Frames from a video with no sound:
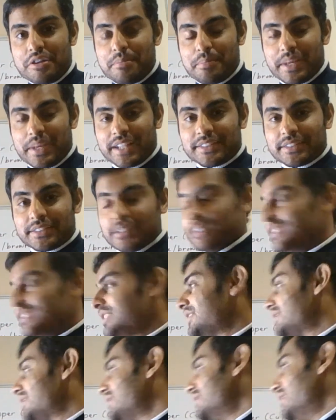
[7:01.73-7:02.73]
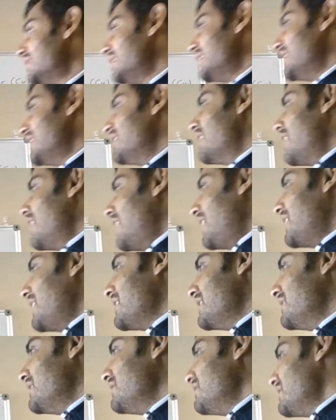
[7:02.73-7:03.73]
metals:
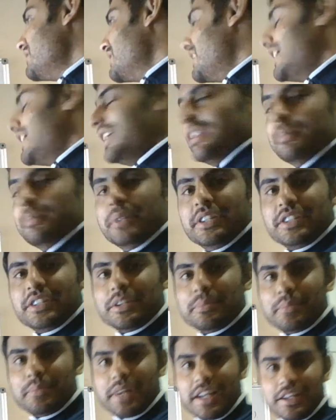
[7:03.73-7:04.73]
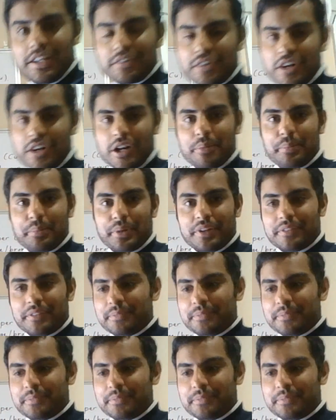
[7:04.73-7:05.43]
iron, aluminium, and copper.